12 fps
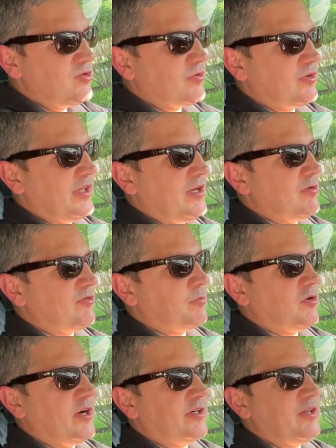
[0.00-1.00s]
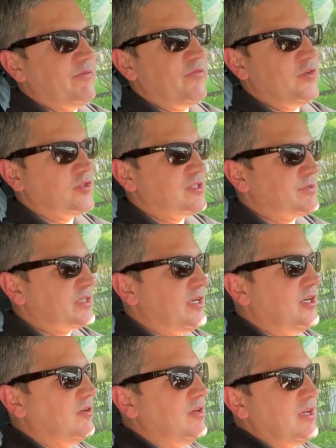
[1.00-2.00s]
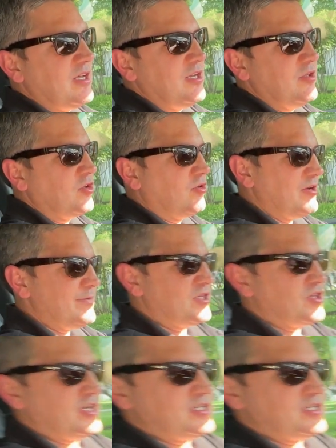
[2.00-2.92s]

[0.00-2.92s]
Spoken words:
Rover, Land Rover product. It feels upscale. Great big giant